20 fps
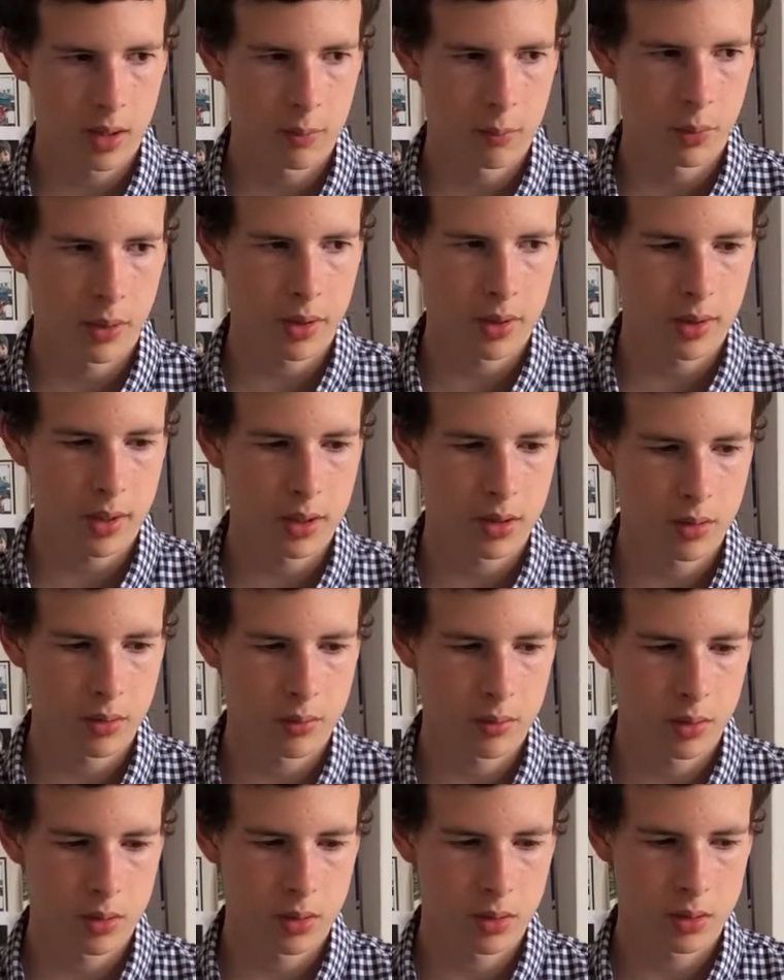But say
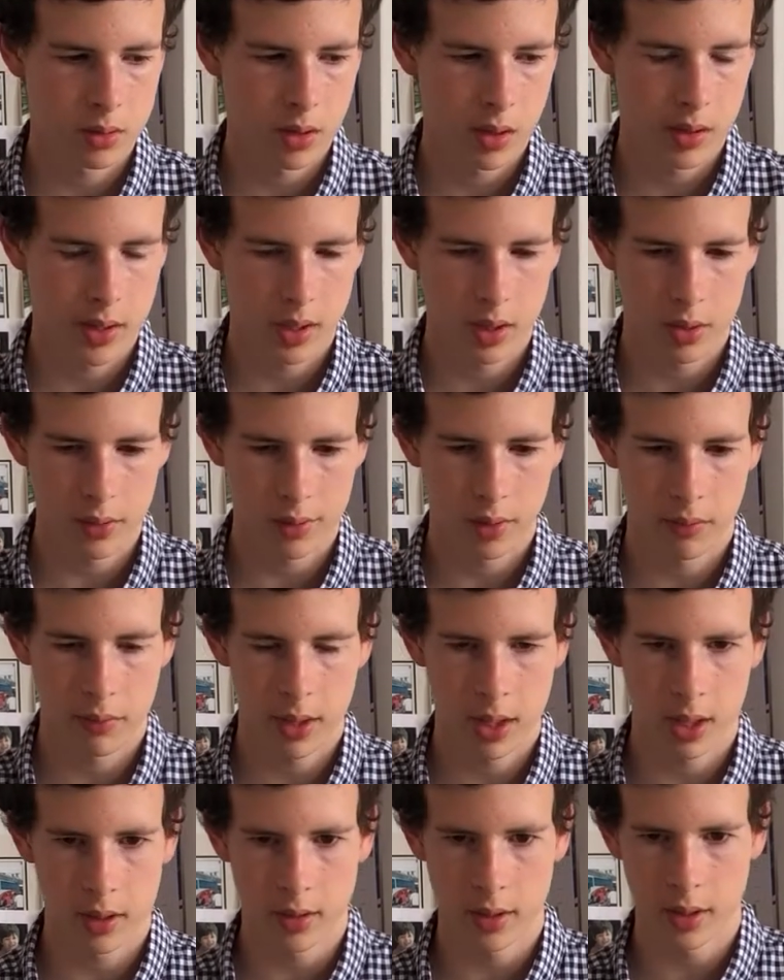you're growing lots of
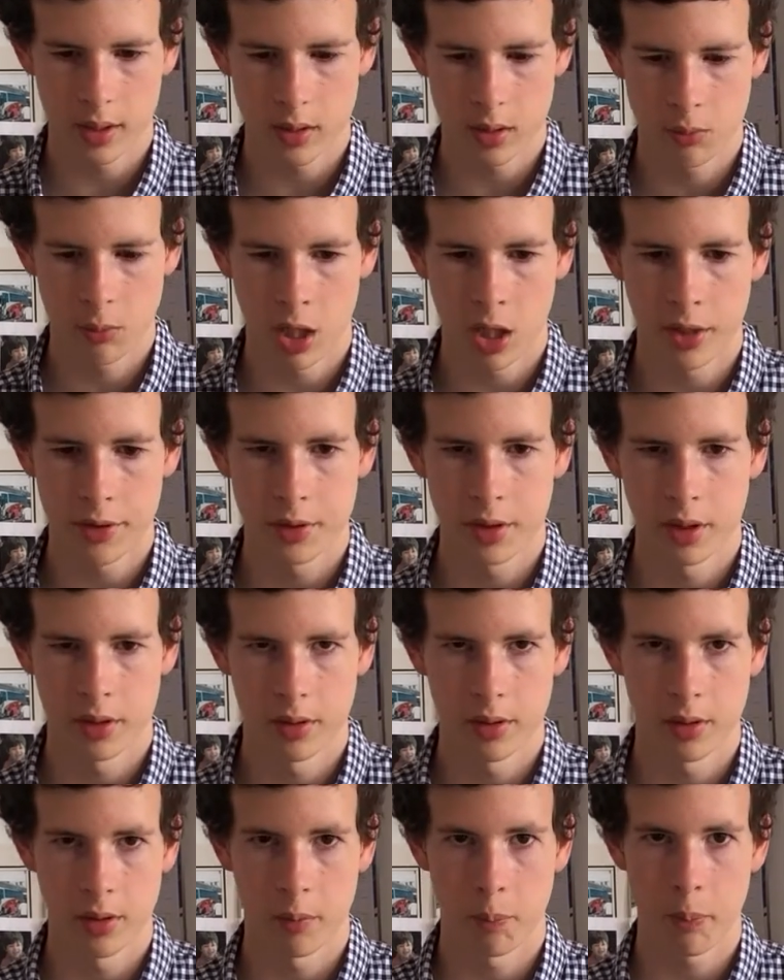things like
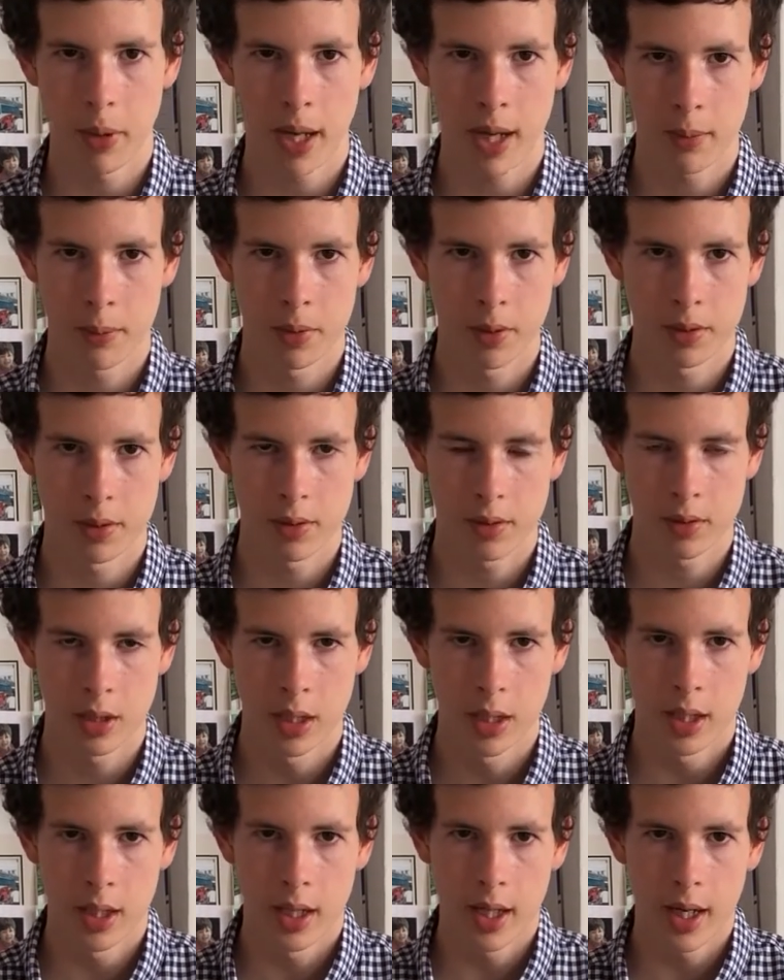tomatoes and peppers
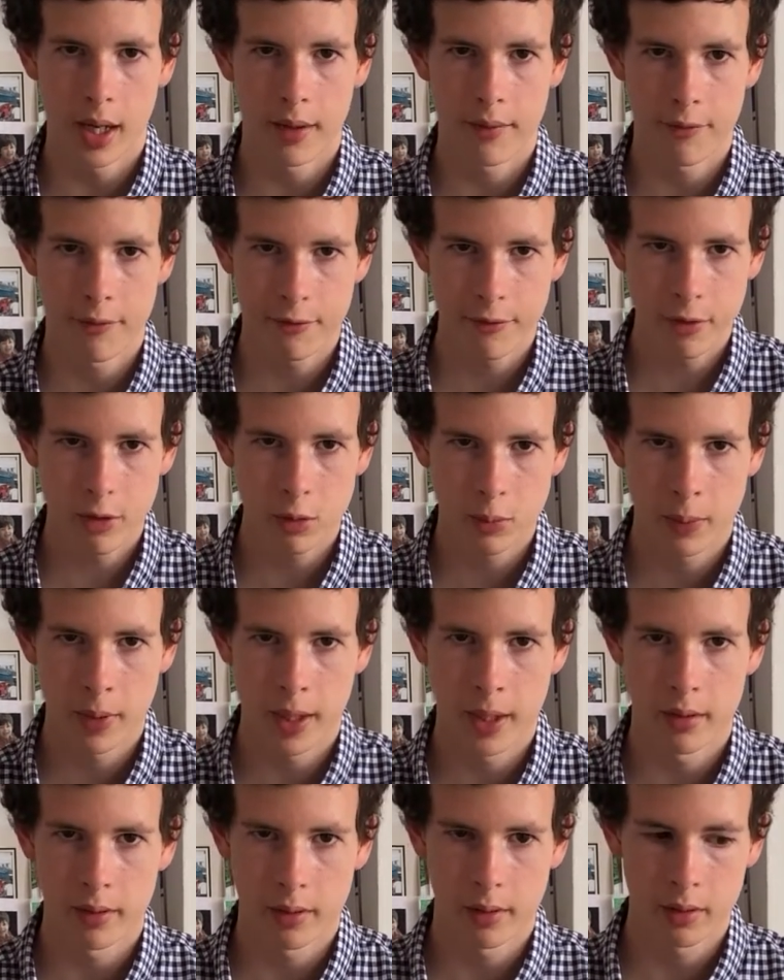and
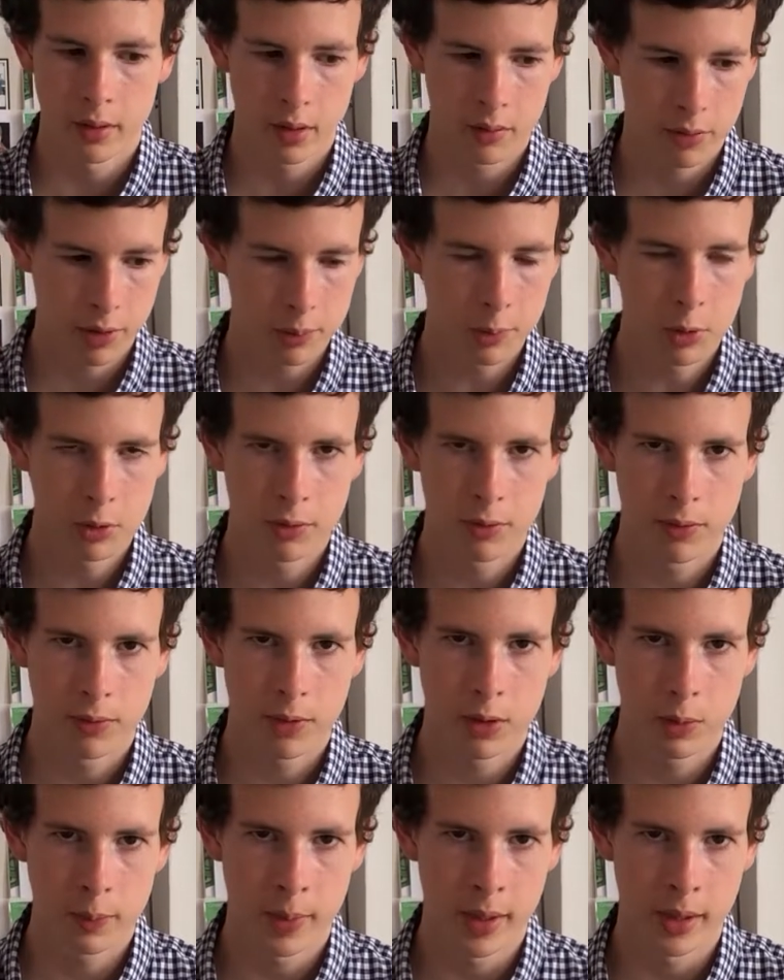small
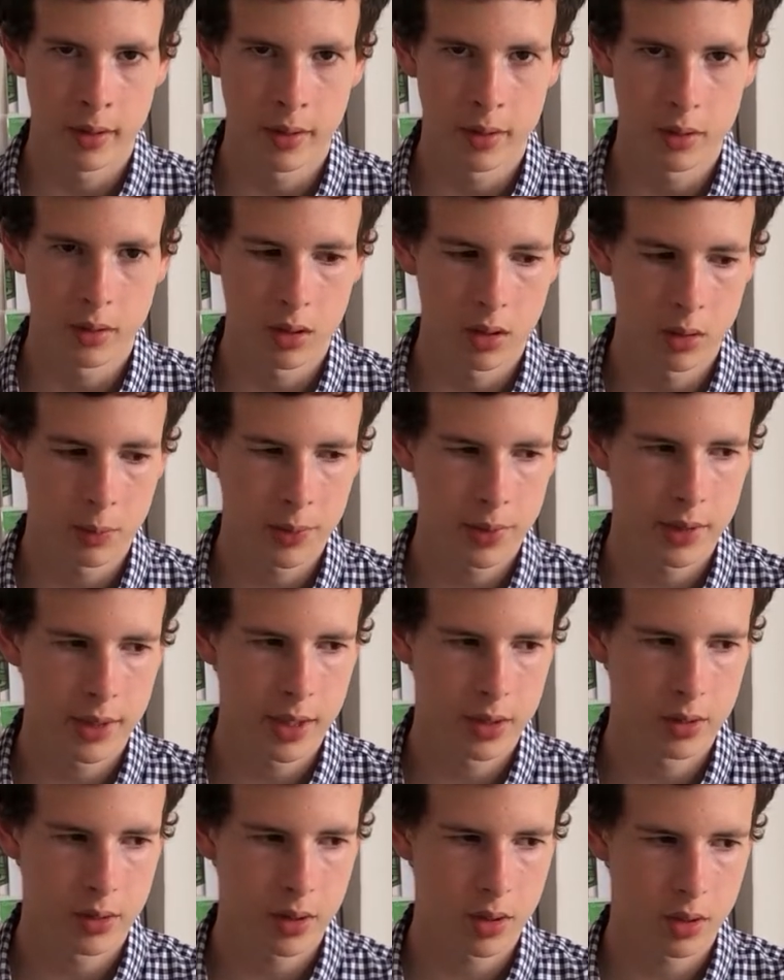fruit-bearing crops, then
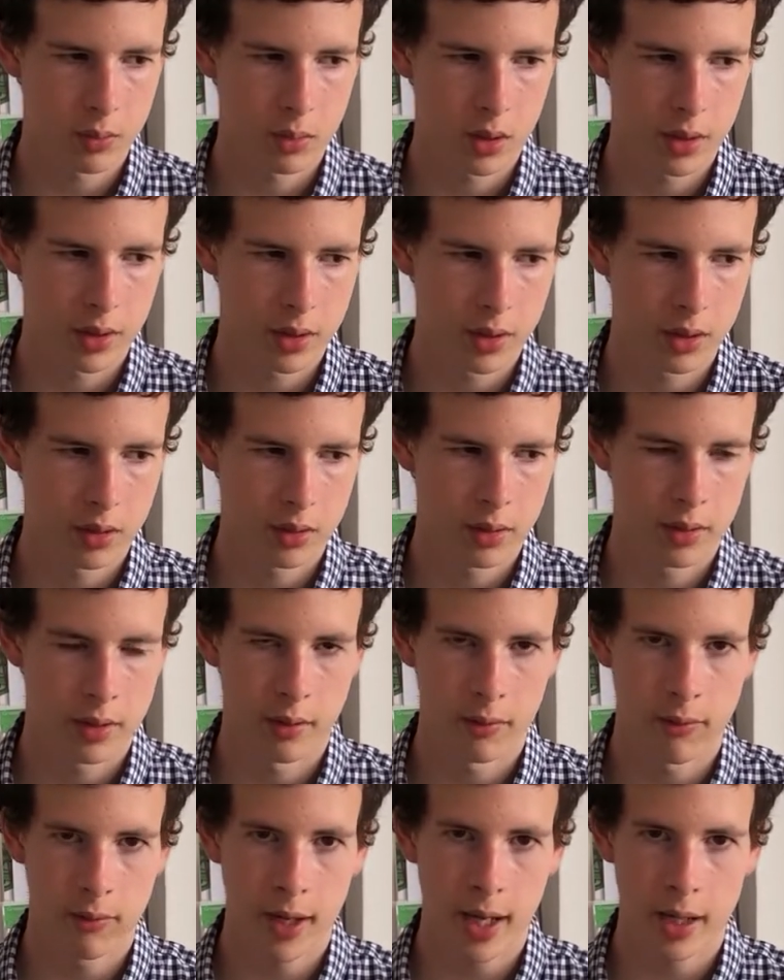you're going to want to use the
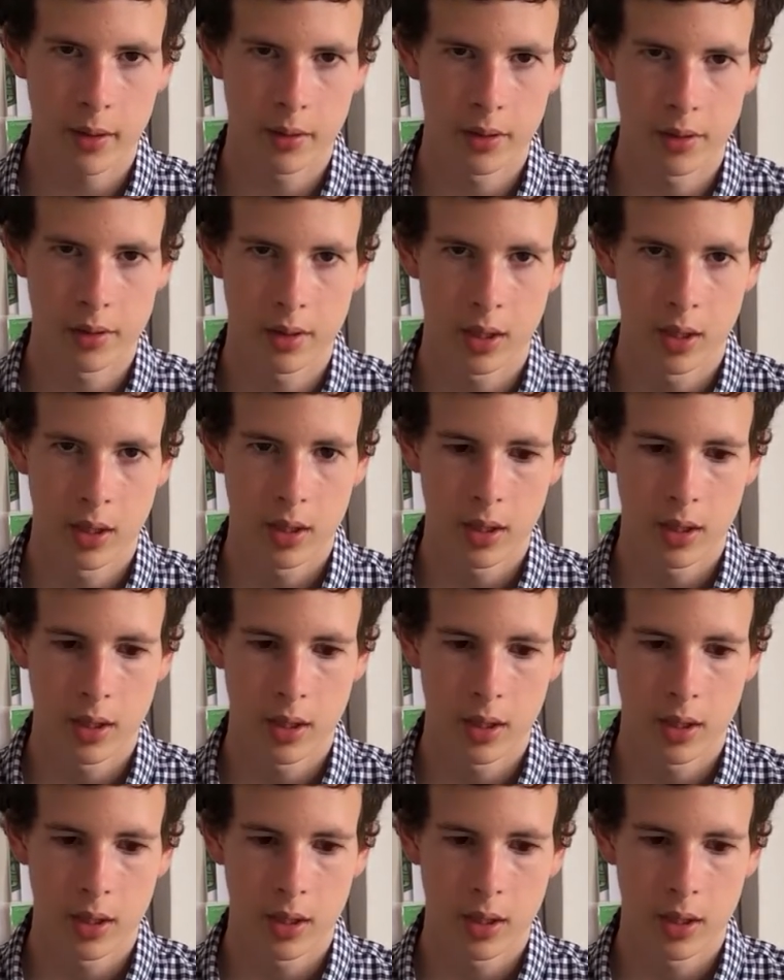flowers.